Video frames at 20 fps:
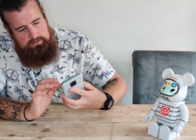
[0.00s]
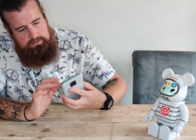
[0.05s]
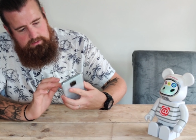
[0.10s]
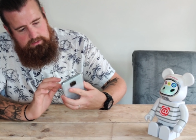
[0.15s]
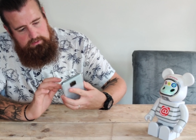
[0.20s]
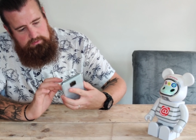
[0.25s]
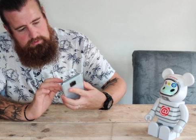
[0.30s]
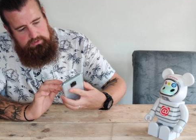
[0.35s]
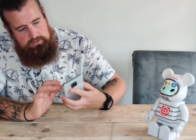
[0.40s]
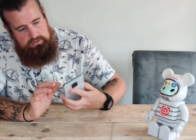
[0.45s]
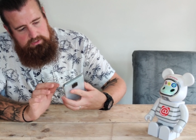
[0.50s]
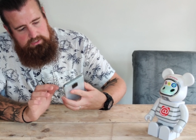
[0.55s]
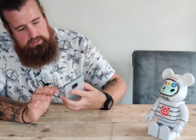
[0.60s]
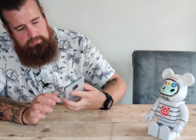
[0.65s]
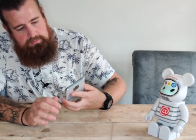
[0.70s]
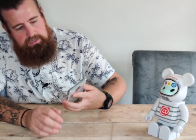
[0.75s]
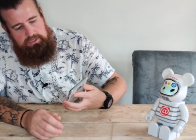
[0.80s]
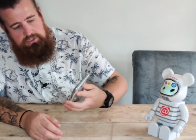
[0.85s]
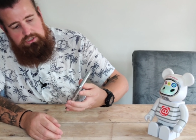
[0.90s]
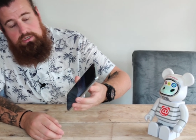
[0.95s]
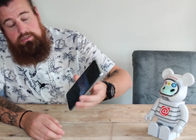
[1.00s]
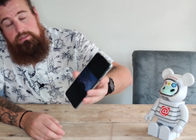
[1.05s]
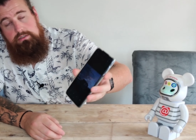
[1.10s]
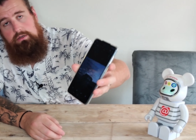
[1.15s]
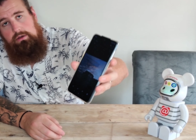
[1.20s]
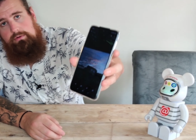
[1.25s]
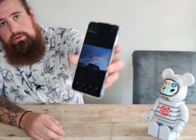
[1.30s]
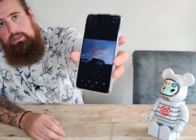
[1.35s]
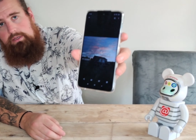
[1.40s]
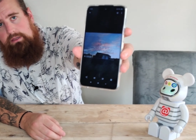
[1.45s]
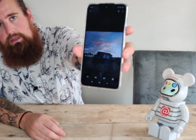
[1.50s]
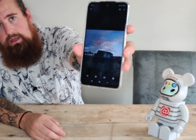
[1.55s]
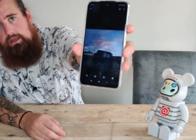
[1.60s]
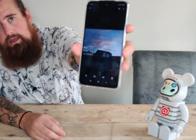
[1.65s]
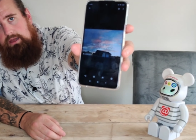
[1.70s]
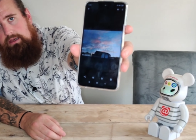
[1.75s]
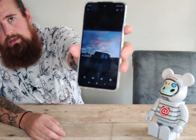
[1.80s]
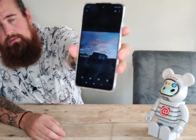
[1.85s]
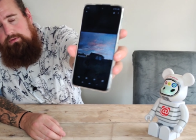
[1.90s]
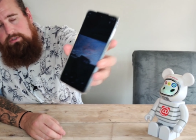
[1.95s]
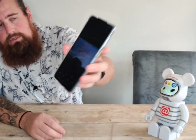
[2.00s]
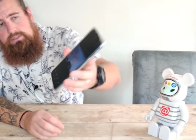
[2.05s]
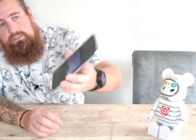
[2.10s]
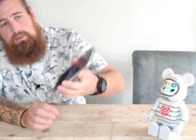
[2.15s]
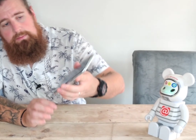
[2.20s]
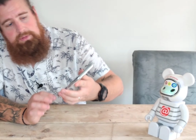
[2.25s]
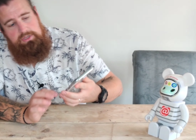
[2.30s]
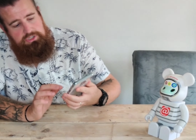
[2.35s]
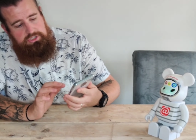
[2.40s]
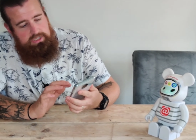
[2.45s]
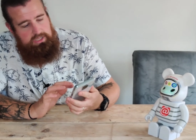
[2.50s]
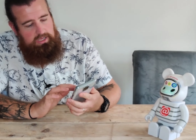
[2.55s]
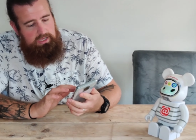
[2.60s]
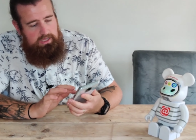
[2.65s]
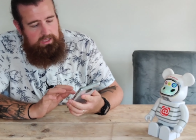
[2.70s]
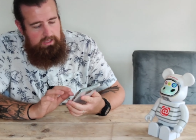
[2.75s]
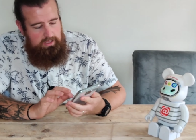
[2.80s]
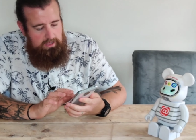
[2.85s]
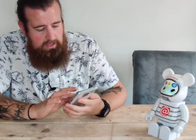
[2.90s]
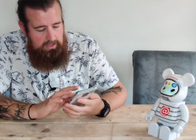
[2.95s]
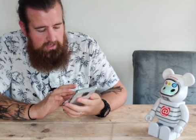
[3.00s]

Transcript: Little sunset picture there,